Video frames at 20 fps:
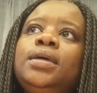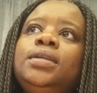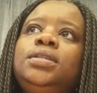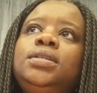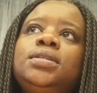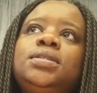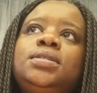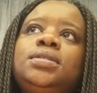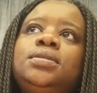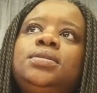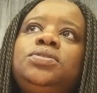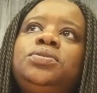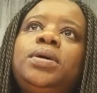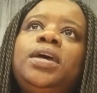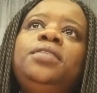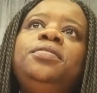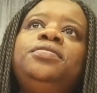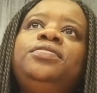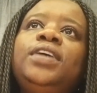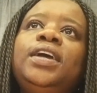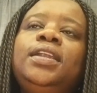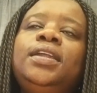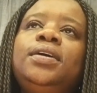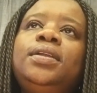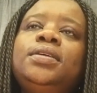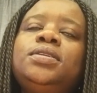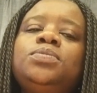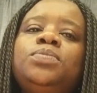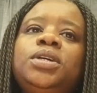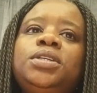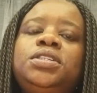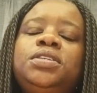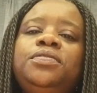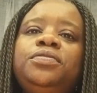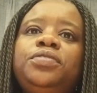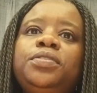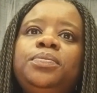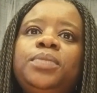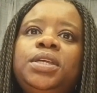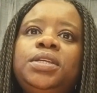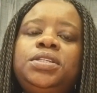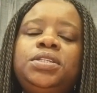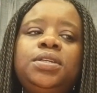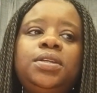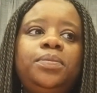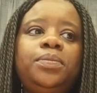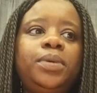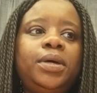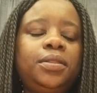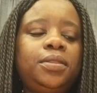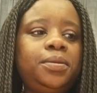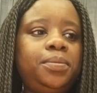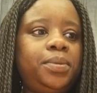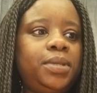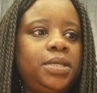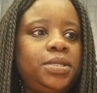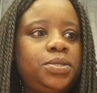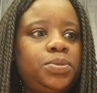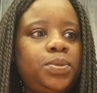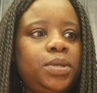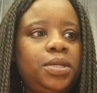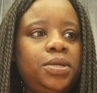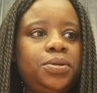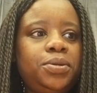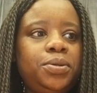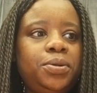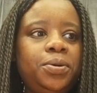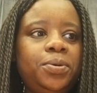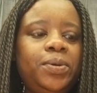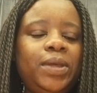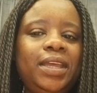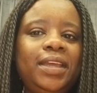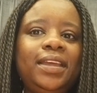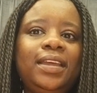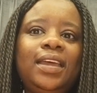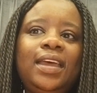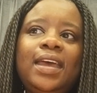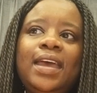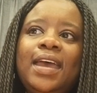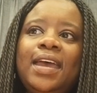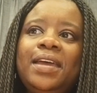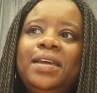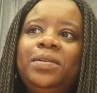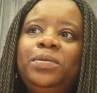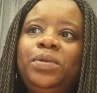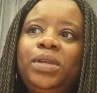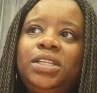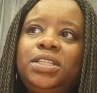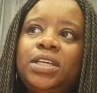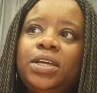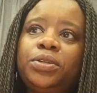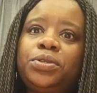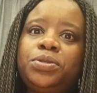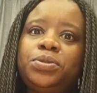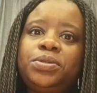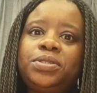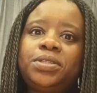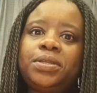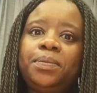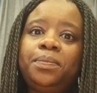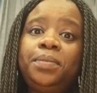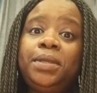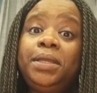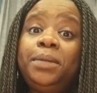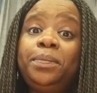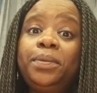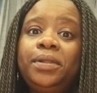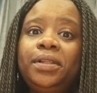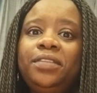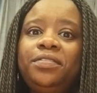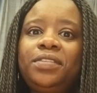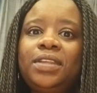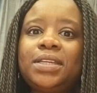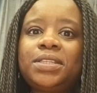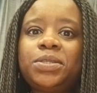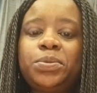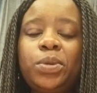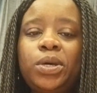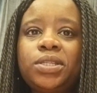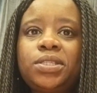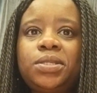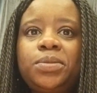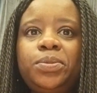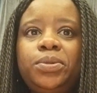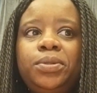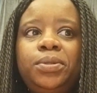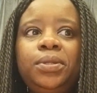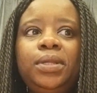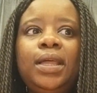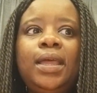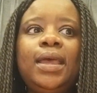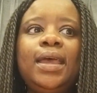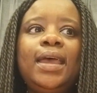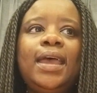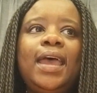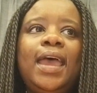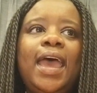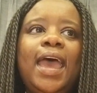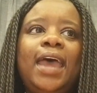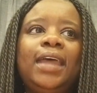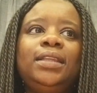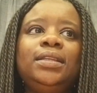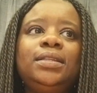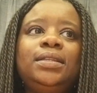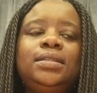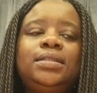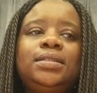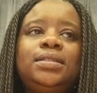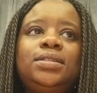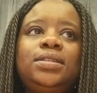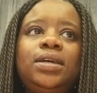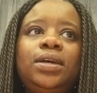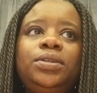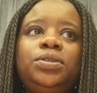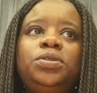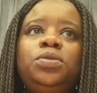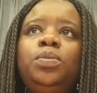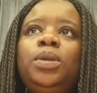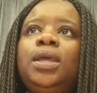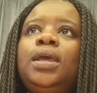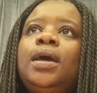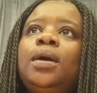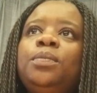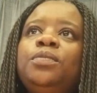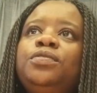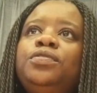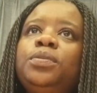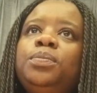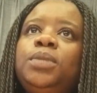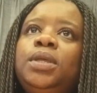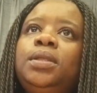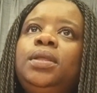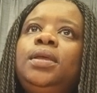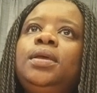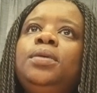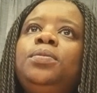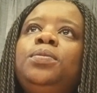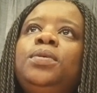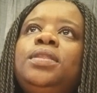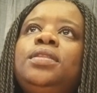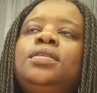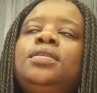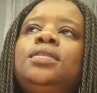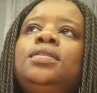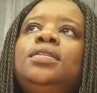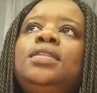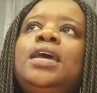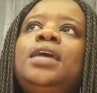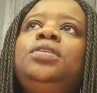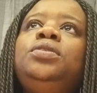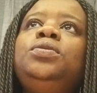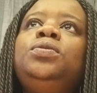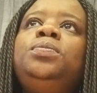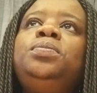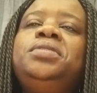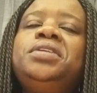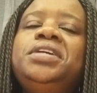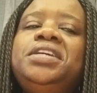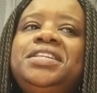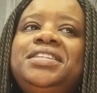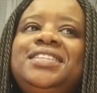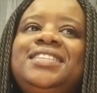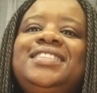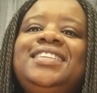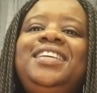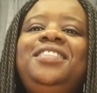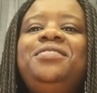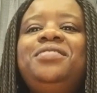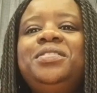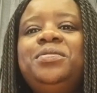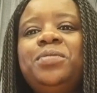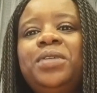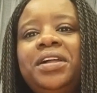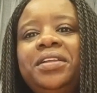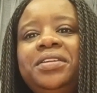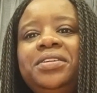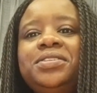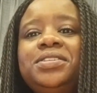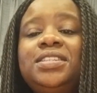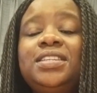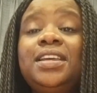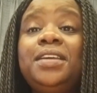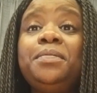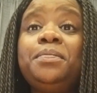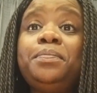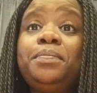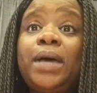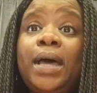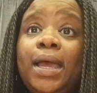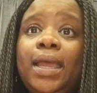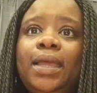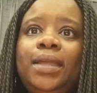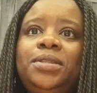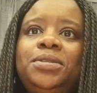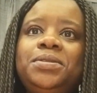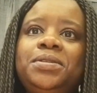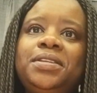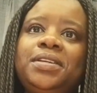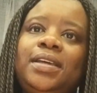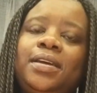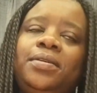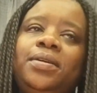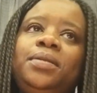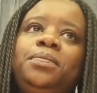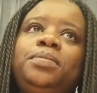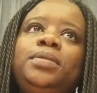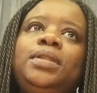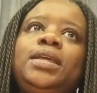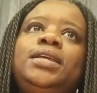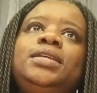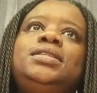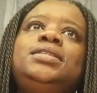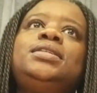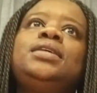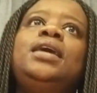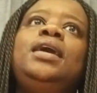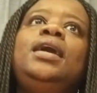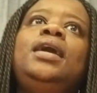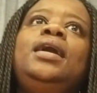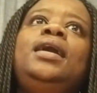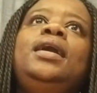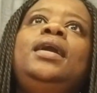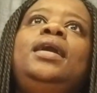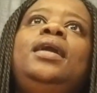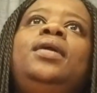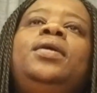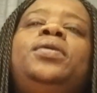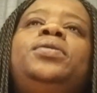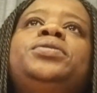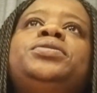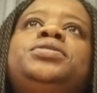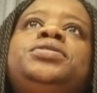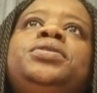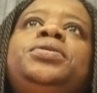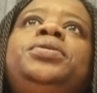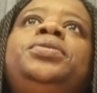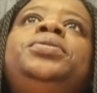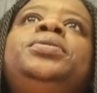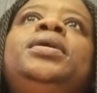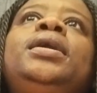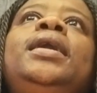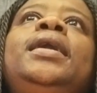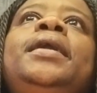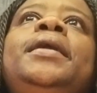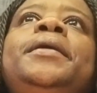just try to find out as much information about the place where you're going, reach out to some people if that's possible, and start to become familiar with that new place, even while you're saying bye to the current place. Also,